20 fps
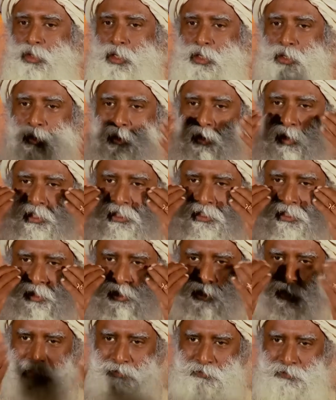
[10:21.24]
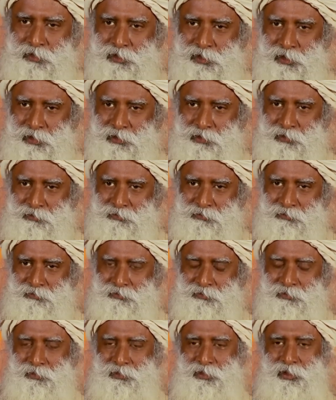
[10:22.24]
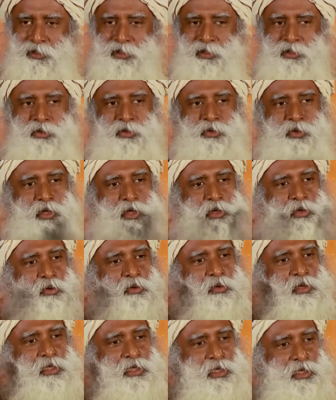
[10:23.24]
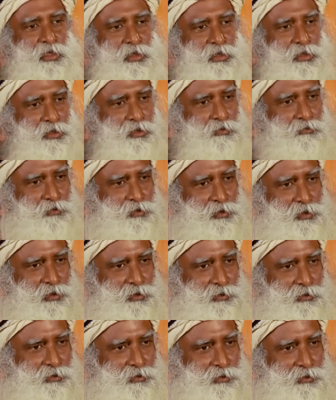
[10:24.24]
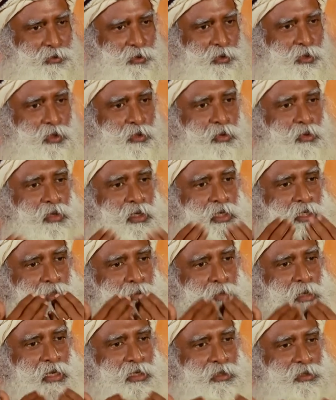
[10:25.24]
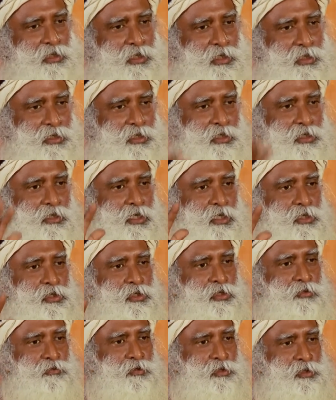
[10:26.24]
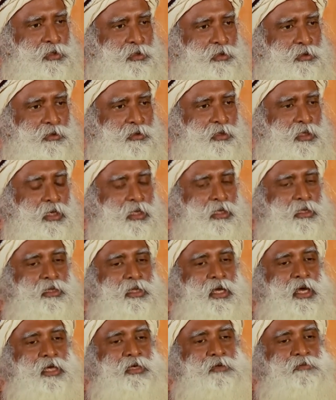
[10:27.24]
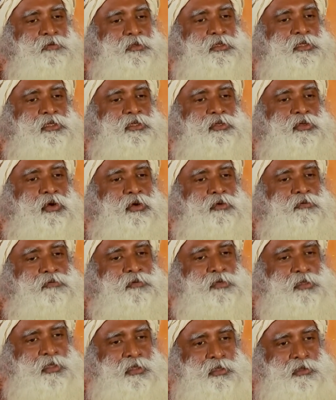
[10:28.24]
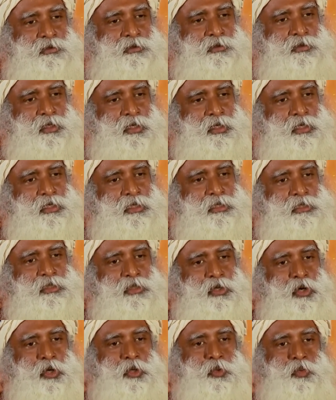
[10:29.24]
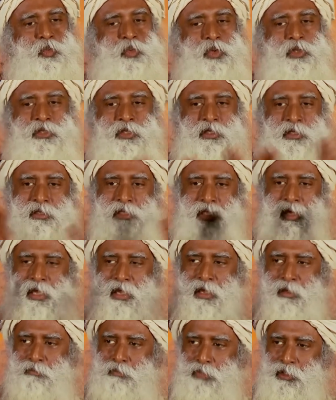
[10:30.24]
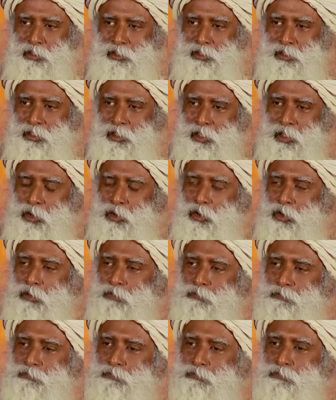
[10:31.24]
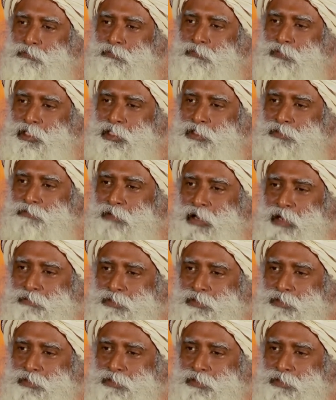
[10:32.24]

you can only see the physical, you can only hear the physical, you can only smell, taste and touch the physical. That which is not physical is not within the ambit of these